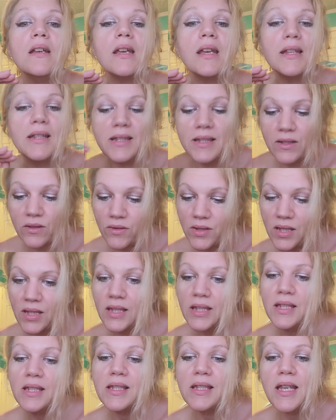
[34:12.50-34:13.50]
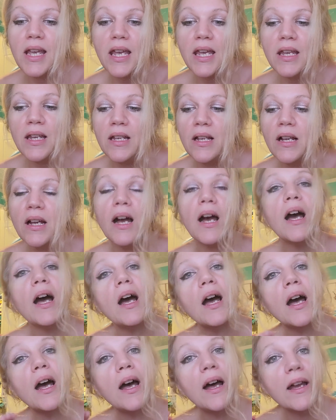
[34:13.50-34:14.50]
And still to this day,
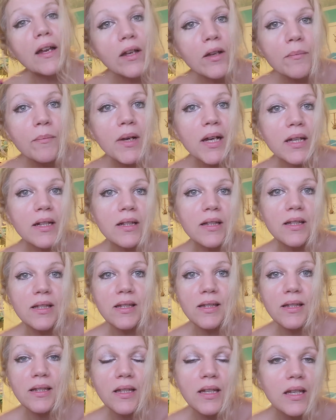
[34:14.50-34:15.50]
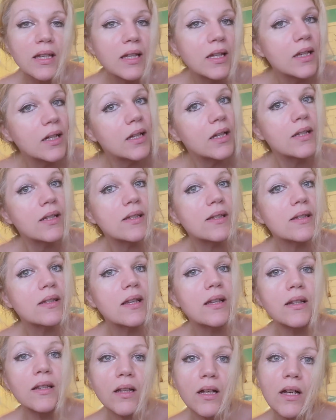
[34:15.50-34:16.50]
I can mindlessly eat it
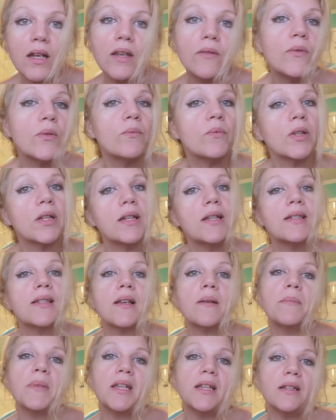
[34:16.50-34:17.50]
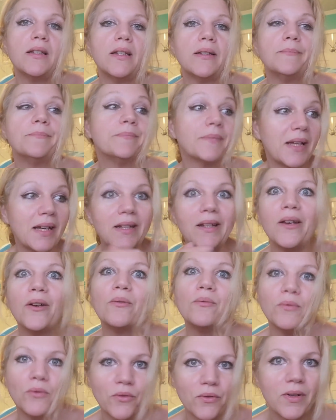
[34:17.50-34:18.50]
and not even realize I'm eating it. I know,
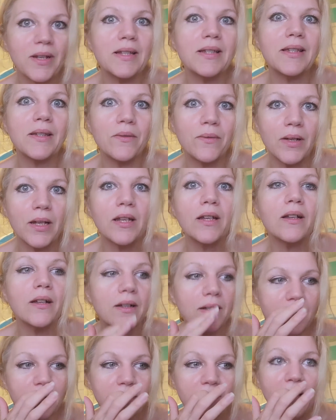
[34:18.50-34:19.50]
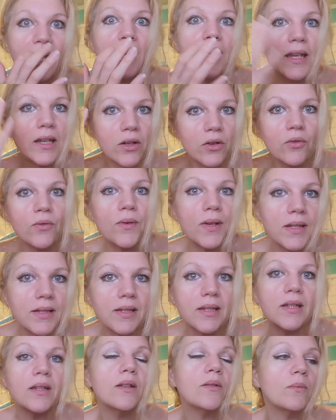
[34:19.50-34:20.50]
crazy, right? Because I get
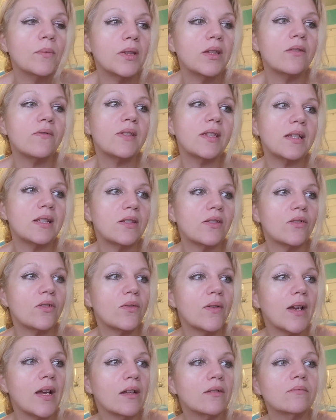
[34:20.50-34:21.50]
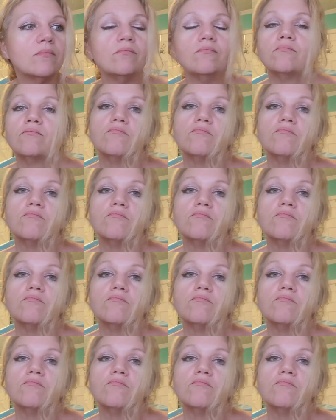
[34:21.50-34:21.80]
crazy when those things are around.